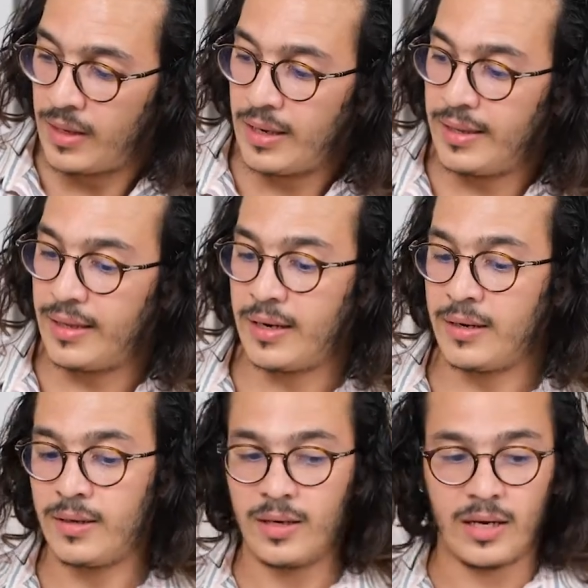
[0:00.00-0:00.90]
And
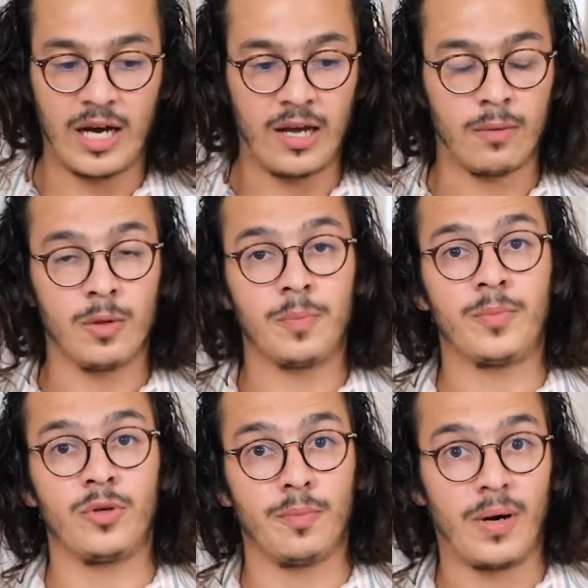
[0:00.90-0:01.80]
then I will
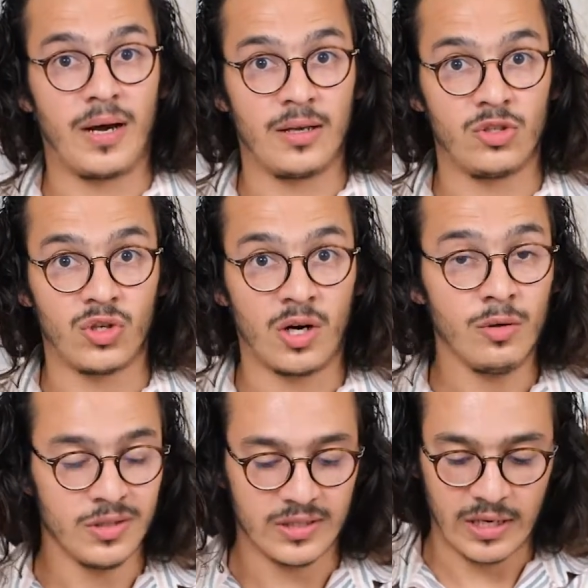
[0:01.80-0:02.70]
put my jar on
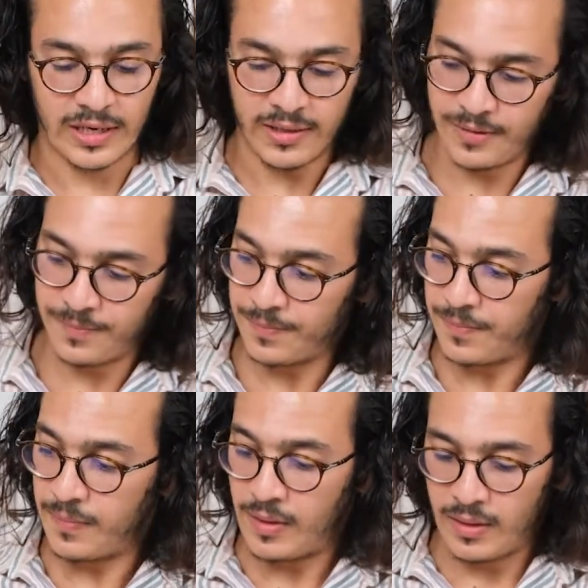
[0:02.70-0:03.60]
the side.
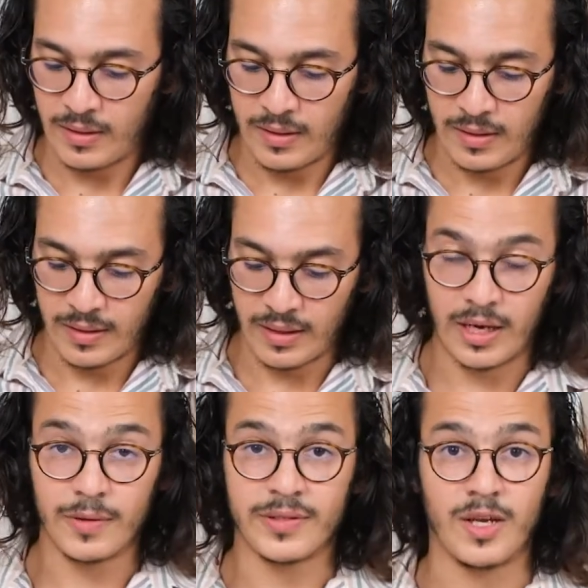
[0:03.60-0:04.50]
Then
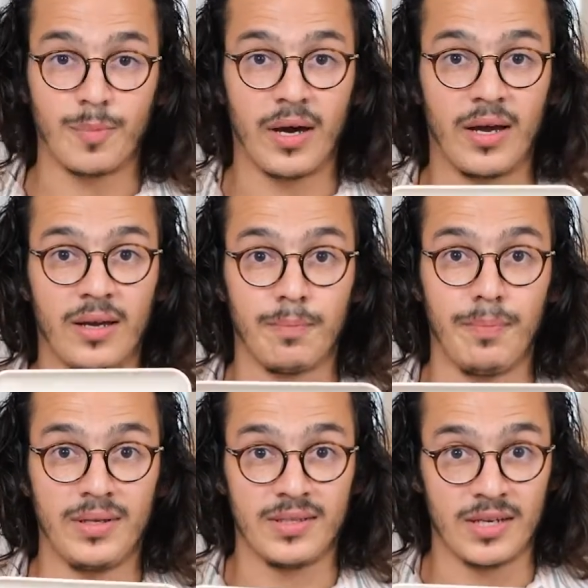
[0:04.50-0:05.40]
I'll take my
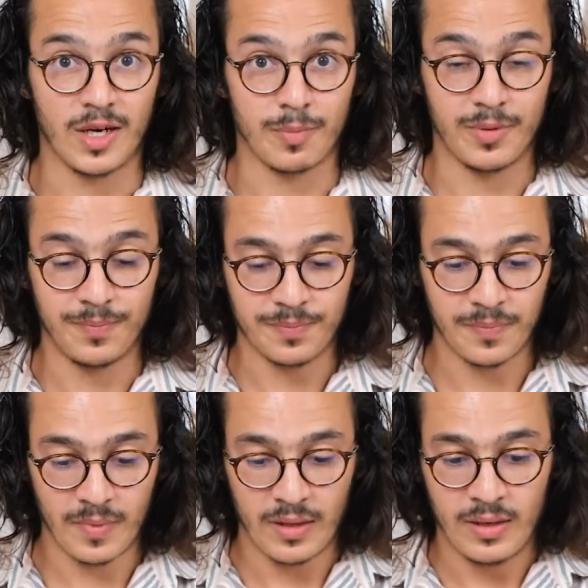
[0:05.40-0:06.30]
mixing cup.
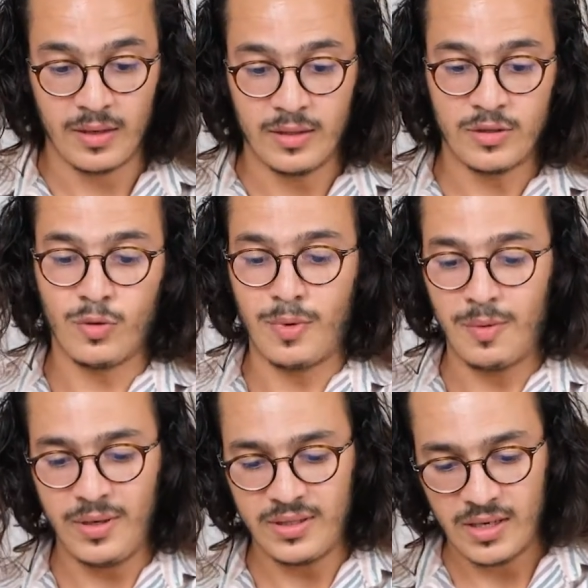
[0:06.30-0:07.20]
So my
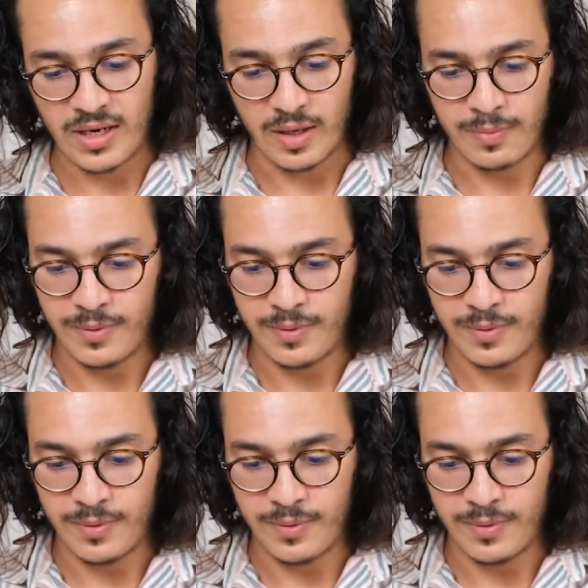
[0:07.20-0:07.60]
mixing cup,